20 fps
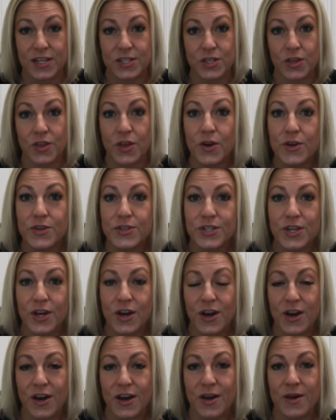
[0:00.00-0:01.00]
So those
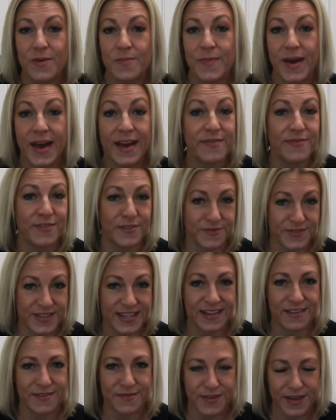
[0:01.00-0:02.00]
are my
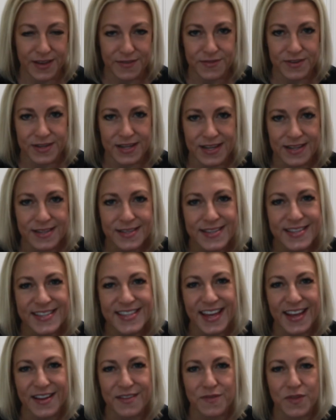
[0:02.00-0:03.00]
15 favorite
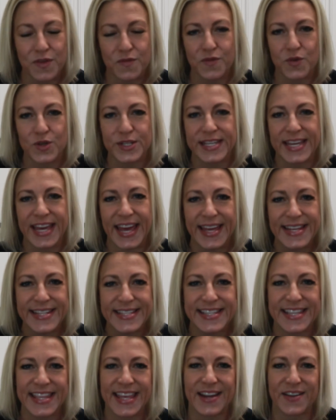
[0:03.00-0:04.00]
lists out of the
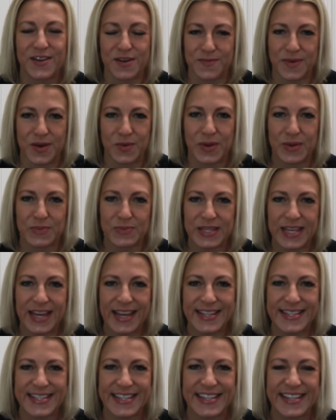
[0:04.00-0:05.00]
48 that are on my
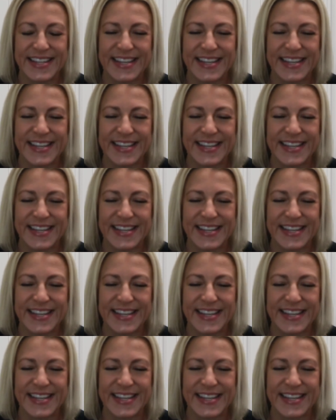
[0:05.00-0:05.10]
website.